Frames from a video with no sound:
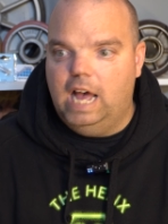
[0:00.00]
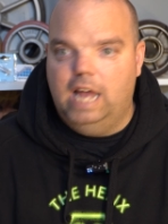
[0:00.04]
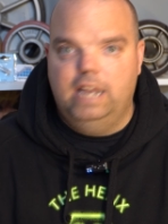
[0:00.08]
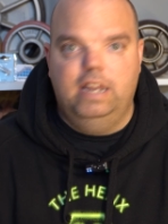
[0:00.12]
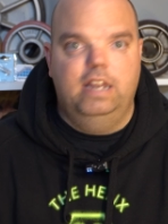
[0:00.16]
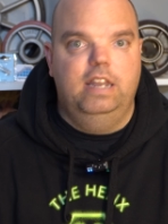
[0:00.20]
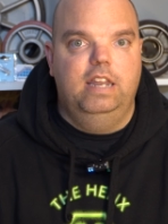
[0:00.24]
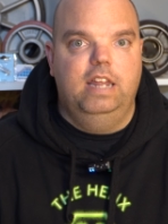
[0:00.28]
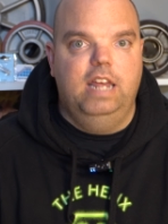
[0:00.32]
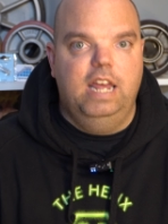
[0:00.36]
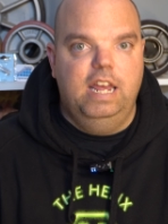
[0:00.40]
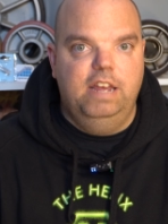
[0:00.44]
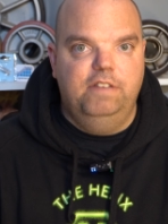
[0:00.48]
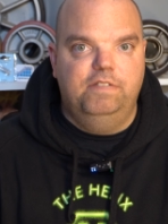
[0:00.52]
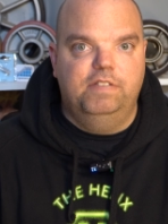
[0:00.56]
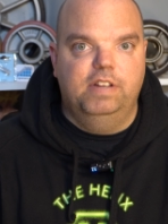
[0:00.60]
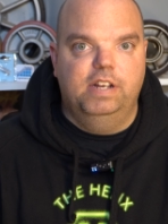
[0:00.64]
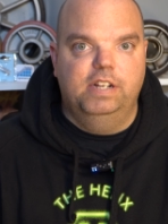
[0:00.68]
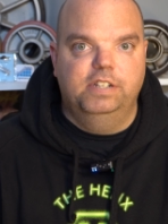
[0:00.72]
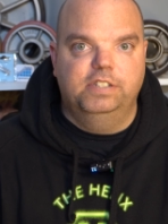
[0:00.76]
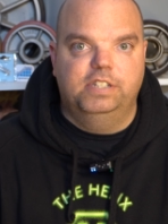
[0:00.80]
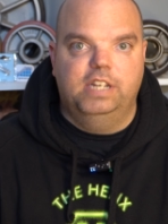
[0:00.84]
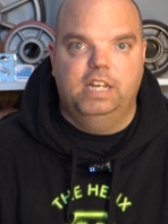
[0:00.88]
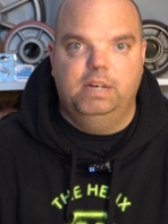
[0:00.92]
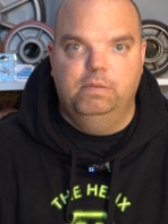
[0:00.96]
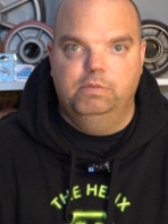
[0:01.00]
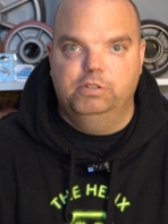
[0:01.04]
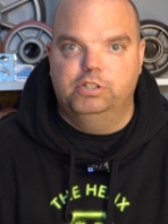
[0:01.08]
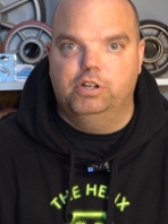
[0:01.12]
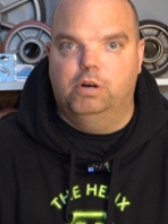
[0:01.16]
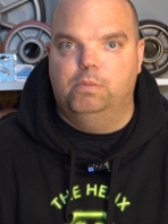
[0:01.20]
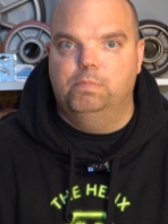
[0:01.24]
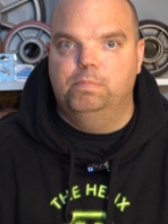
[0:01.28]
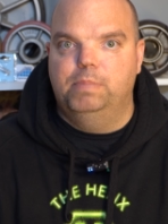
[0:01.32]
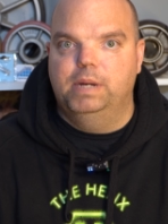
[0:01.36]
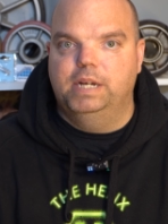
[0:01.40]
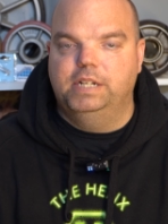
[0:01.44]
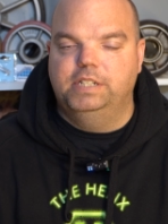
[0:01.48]
and in the evenings, he was
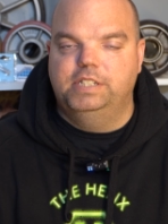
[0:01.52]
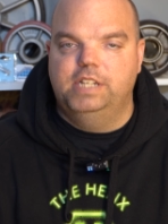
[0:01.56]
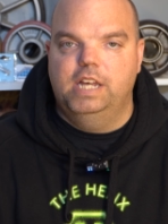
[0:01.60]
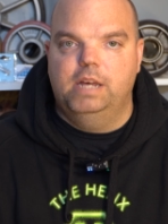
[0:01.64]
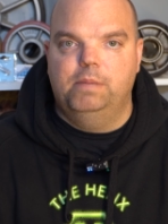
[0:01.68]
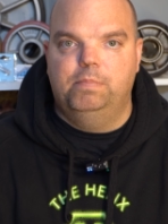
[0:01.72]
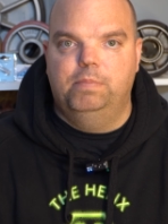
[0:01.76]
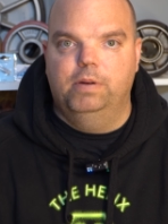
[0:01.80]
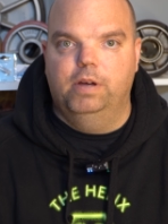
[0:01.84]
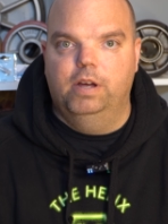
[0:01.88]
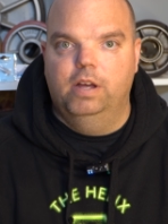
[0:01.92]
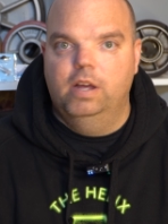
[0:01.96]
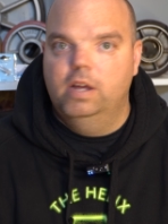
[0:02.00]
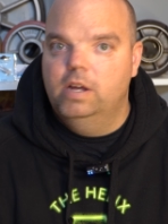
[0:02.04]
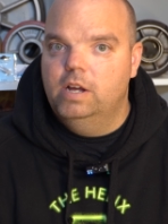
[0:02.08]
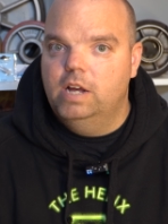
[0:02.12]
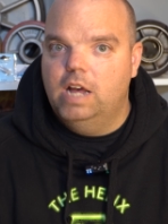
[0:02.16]
on Big Dipper.